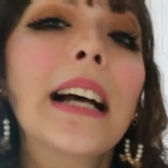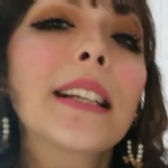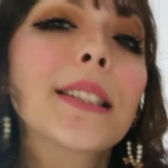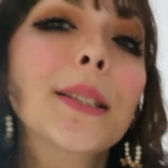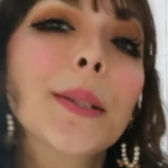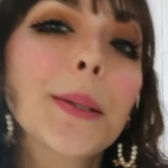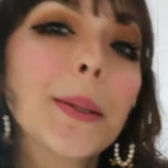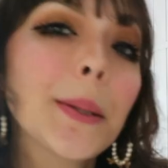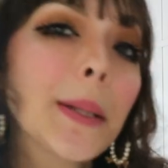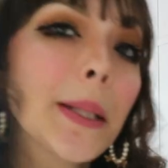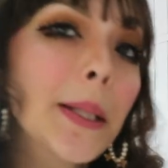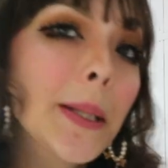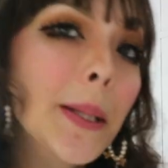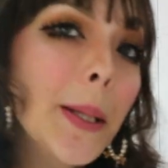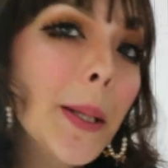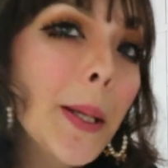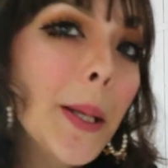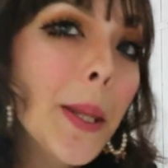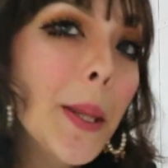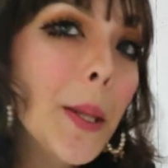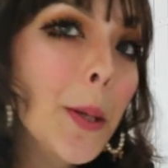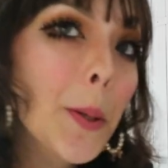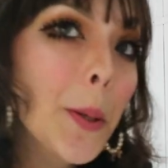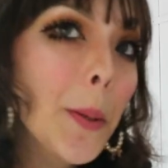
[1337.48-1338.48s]
as soon as
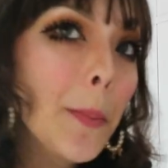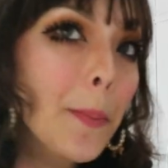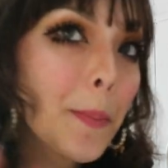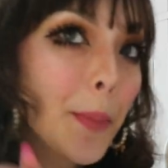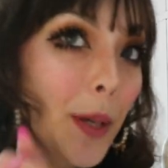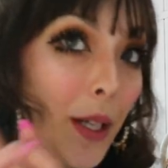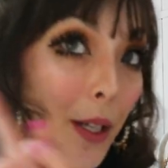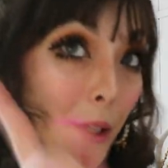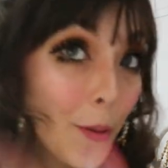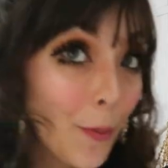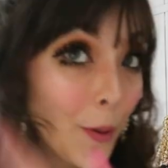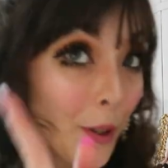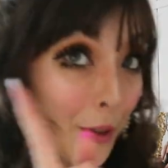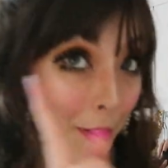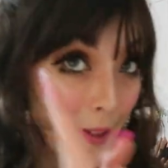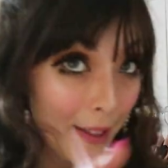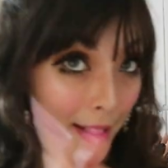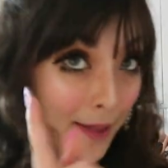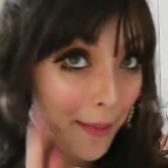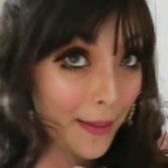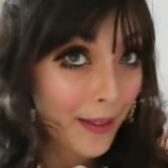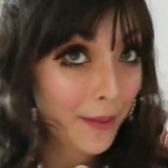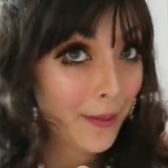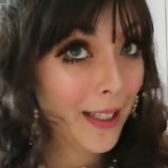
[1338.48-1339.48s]
I thought, but you will
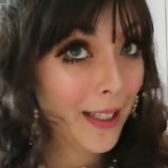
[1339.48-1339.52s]
see me